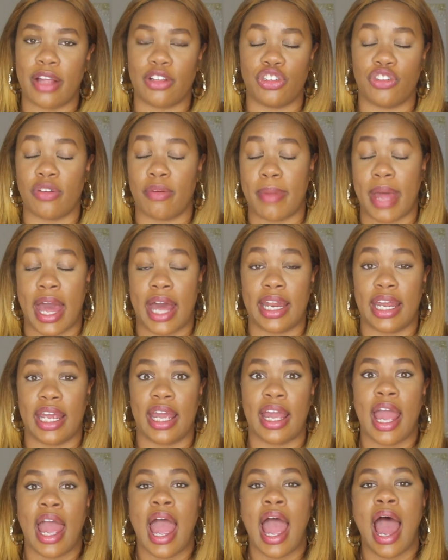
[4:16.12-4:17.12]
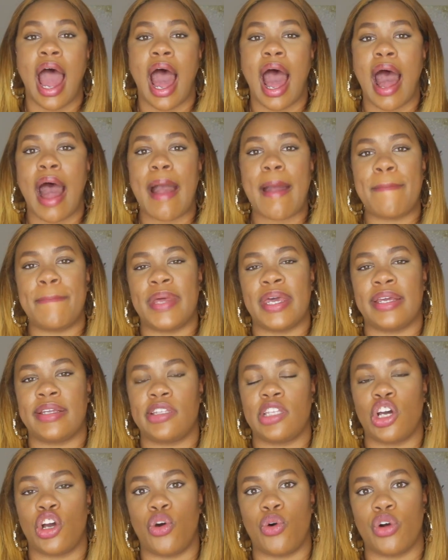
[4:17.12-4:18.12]
dramatic. I
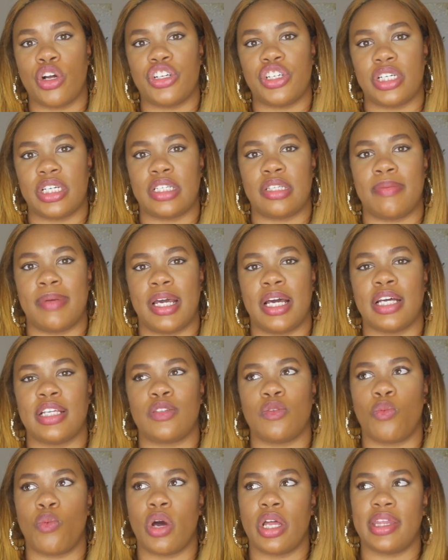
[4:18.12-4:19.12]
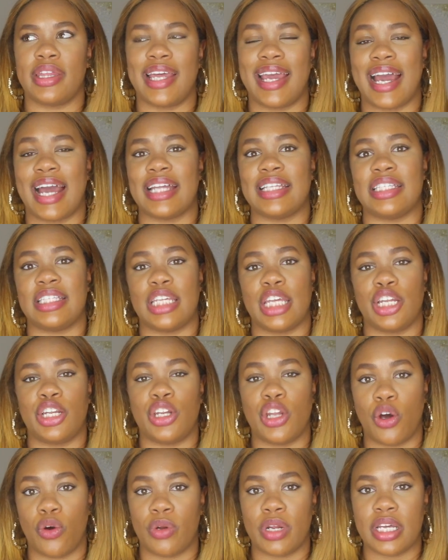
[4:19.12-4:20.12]
picked the Gorgeous because one thing I did
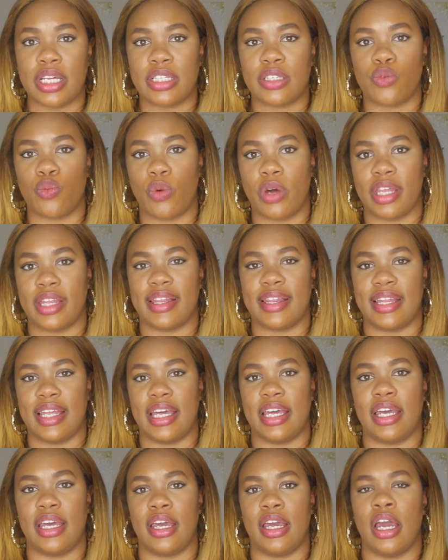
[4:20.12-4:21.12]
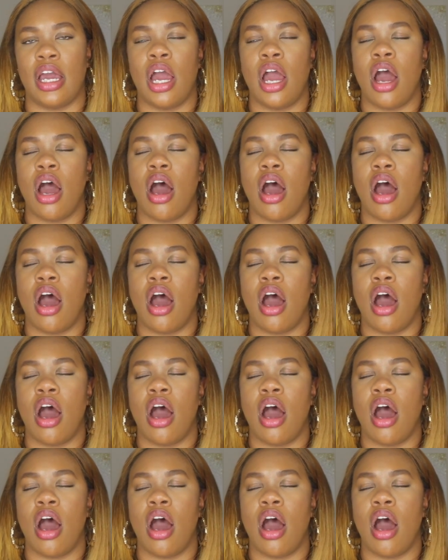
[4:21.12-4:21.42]
notice with the